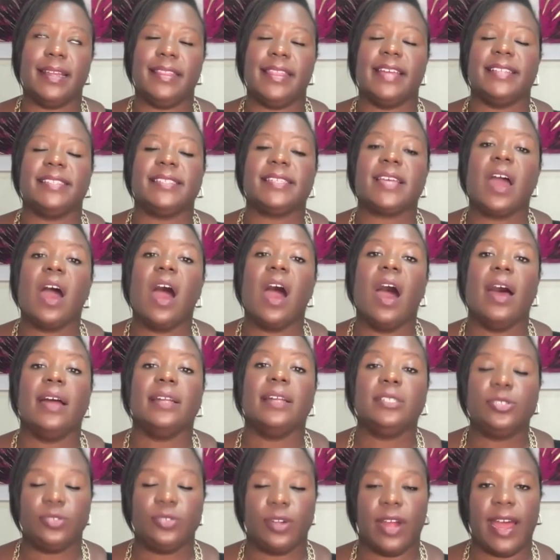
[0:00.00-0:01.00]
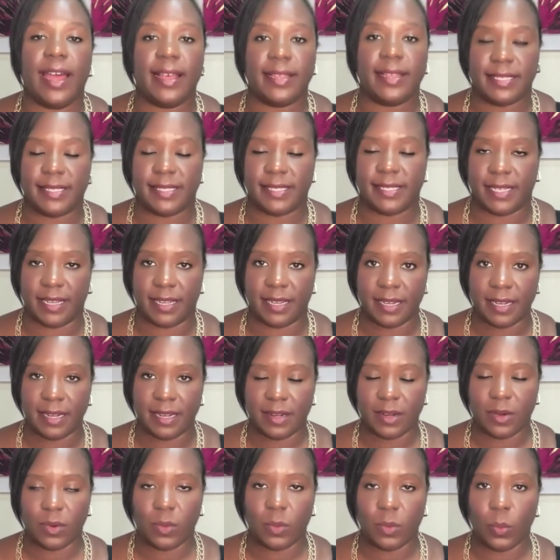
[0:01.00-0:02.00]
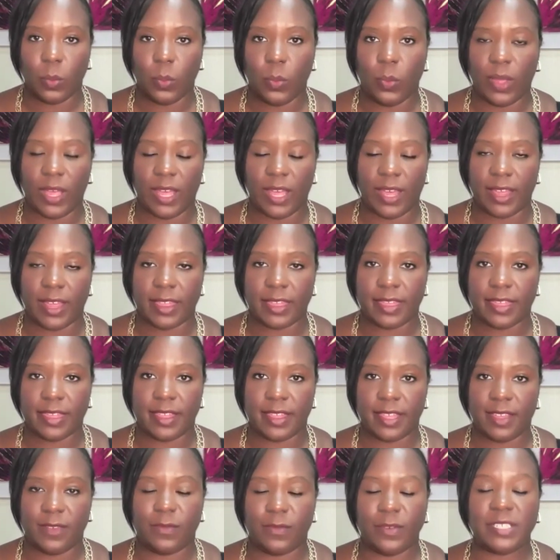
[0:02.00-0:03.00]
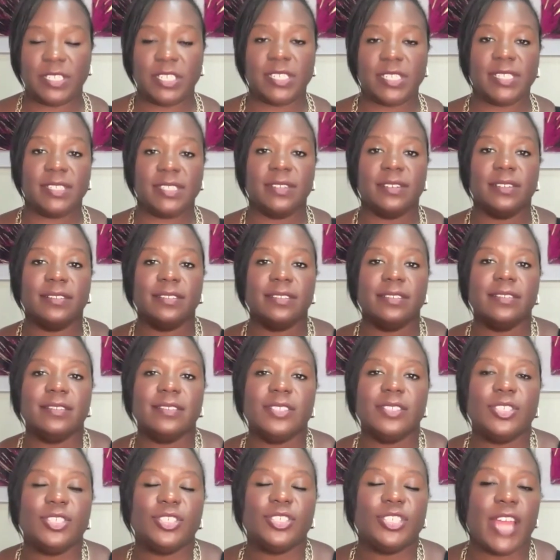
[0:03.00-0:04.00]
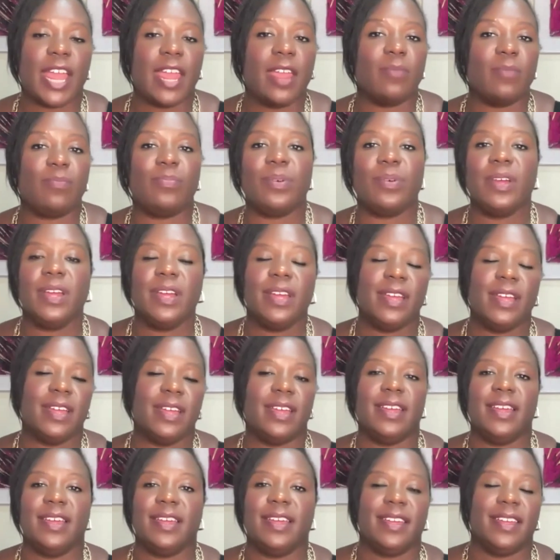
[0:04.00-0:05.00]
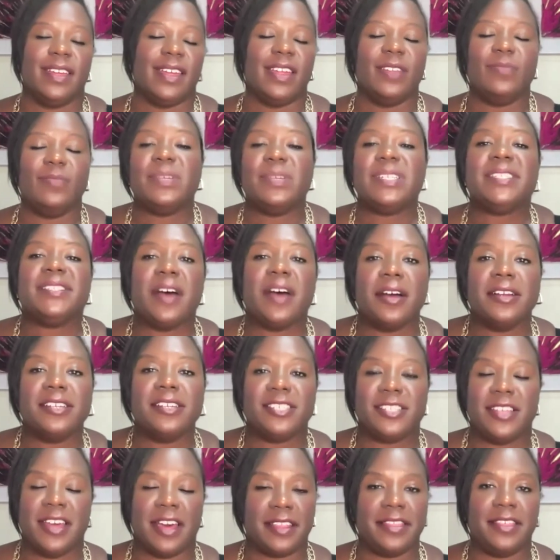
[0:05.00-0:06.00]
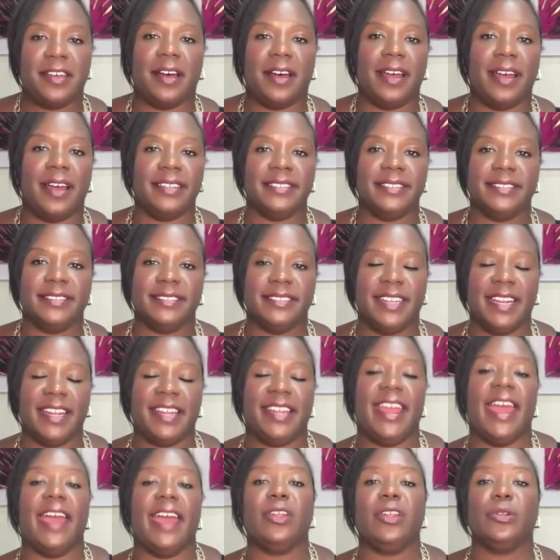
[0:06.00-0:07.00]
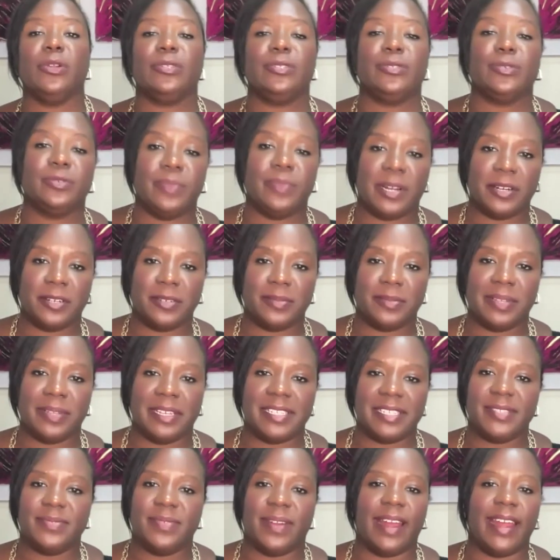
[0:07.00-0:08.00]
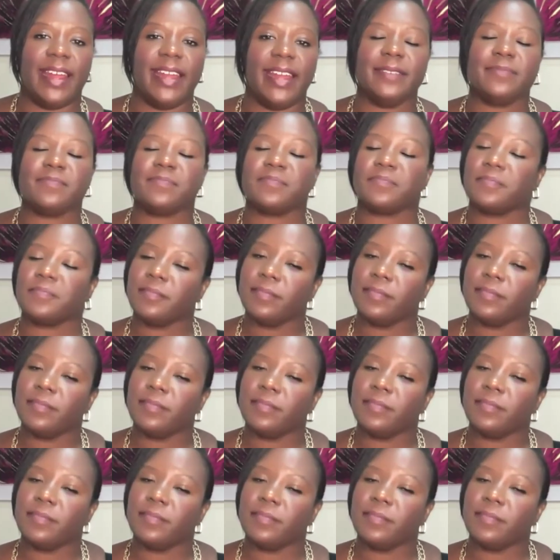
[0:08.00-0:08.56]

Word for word: that's contrasted with if we just shape and massage that thought and get you to a better place. Right.